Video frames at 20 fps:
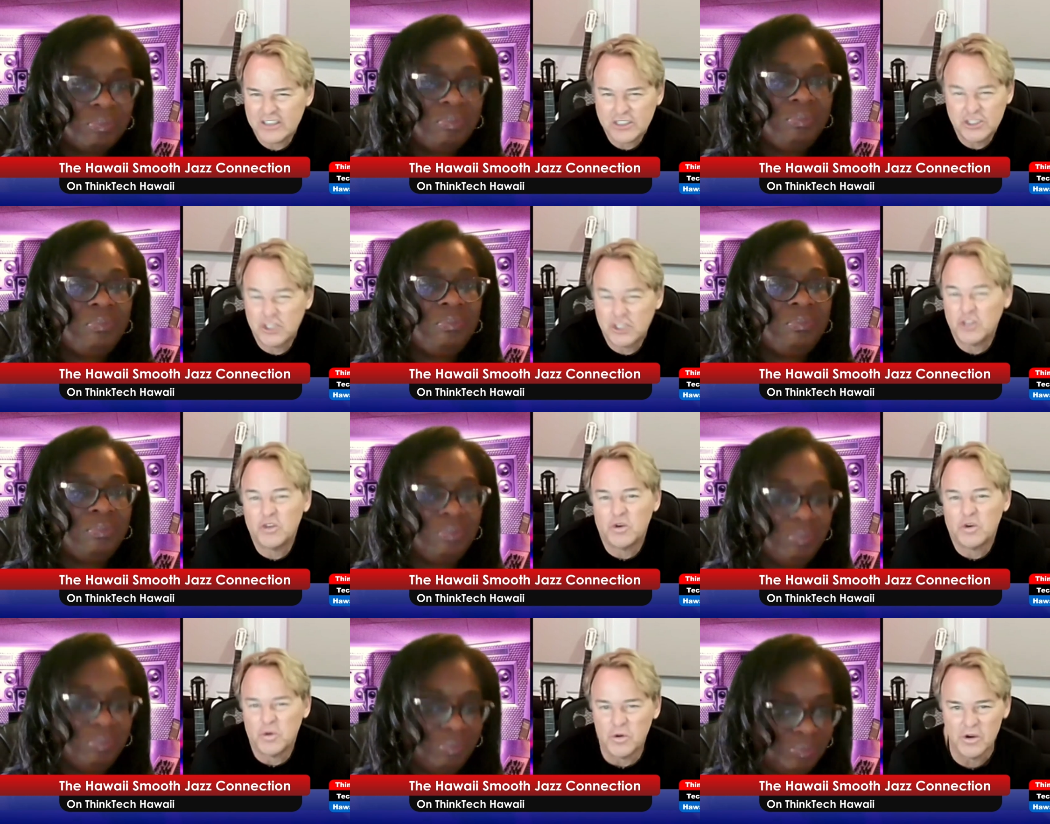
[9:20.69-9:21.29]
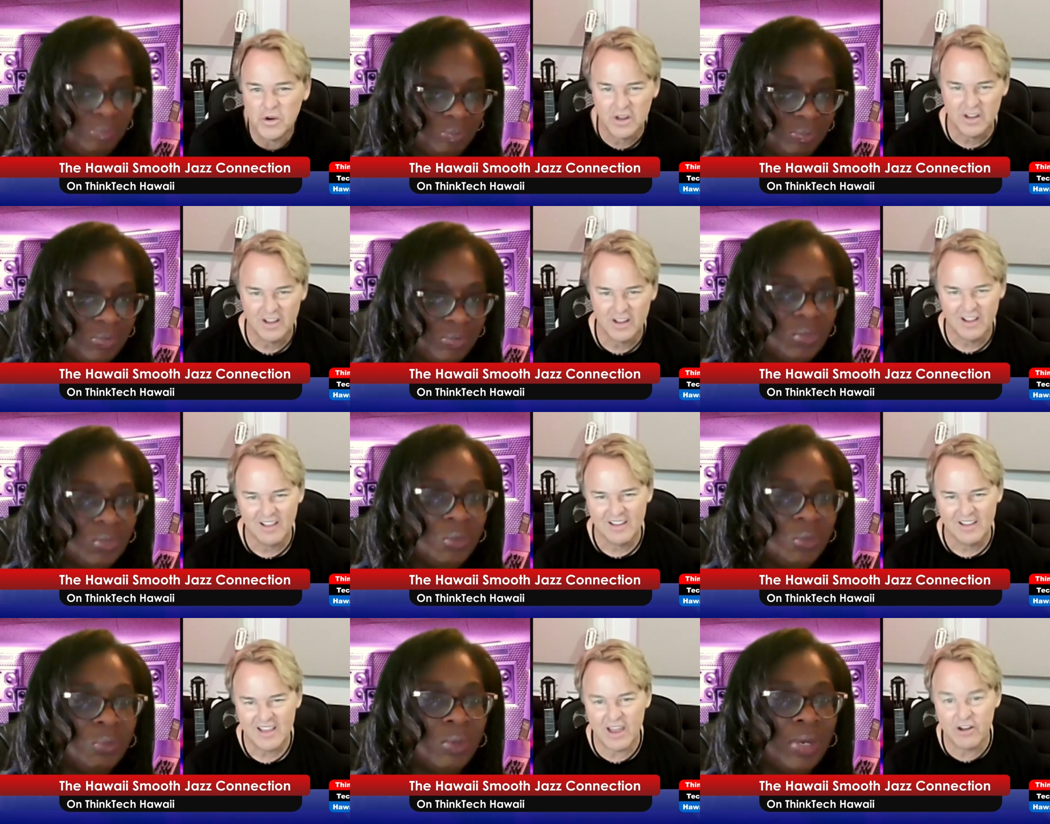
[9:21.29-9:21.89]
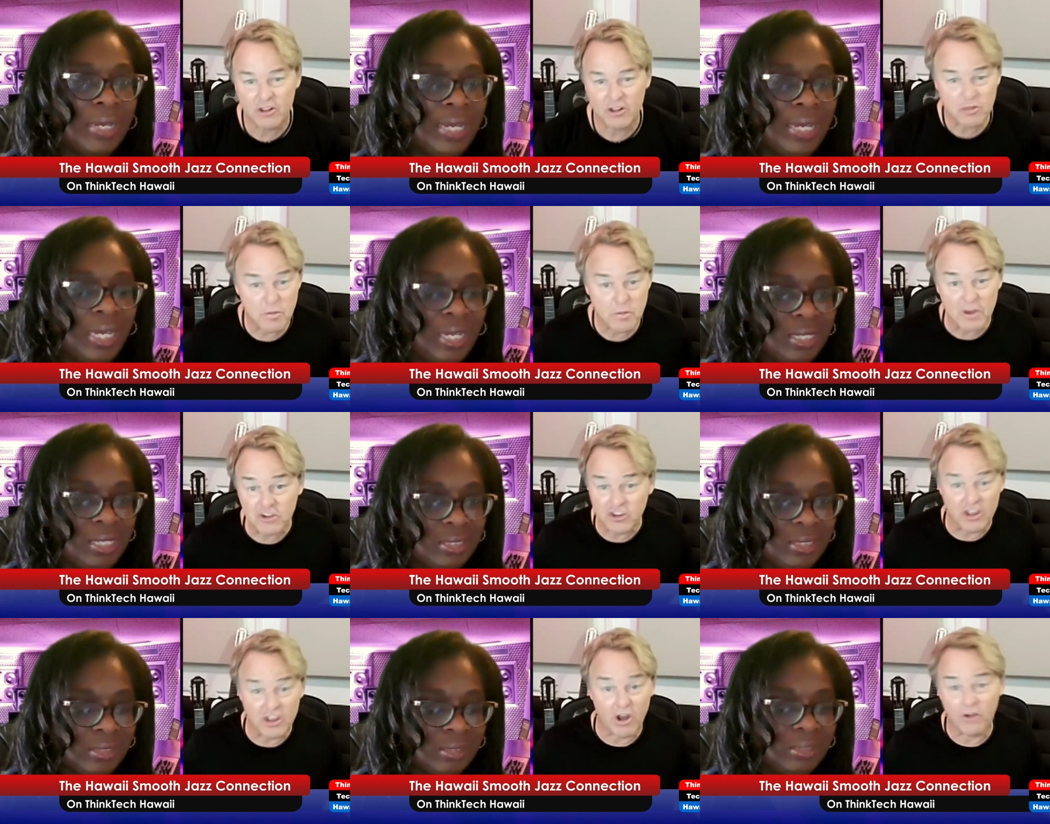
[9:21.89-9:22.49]
Speaker 1: us do, and right.
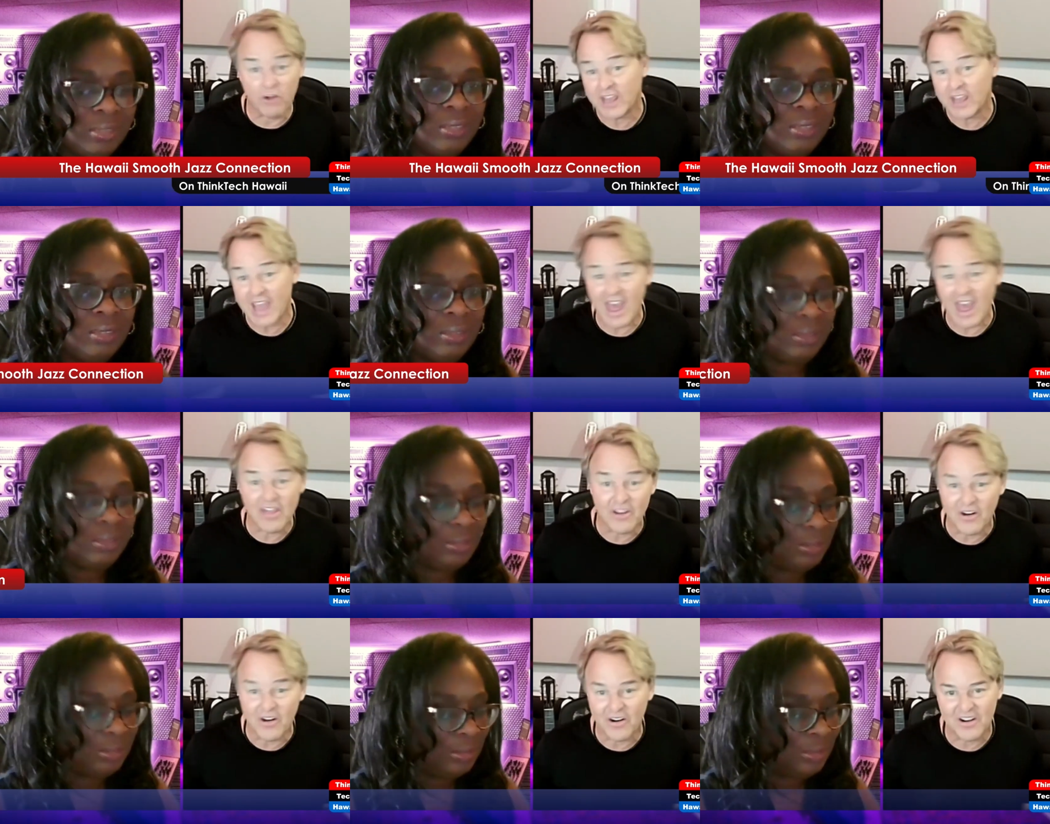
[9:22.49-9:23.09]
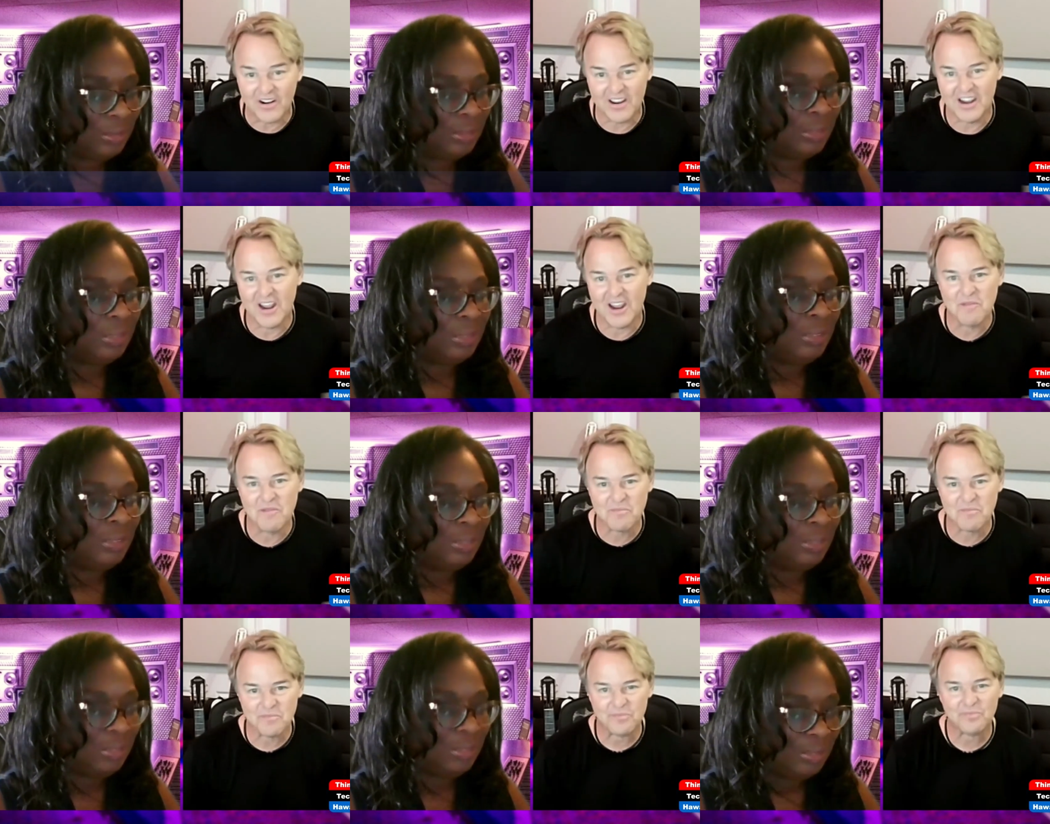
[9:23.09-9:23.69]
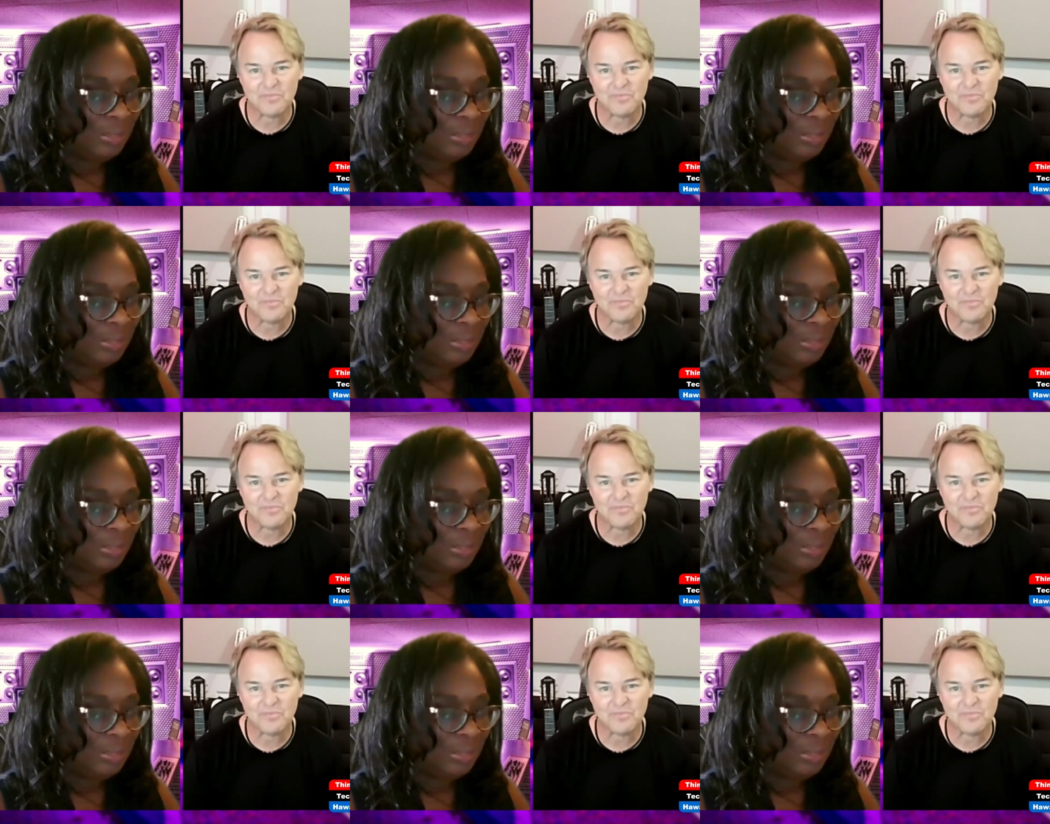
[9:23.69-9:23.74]
especially all together, you know.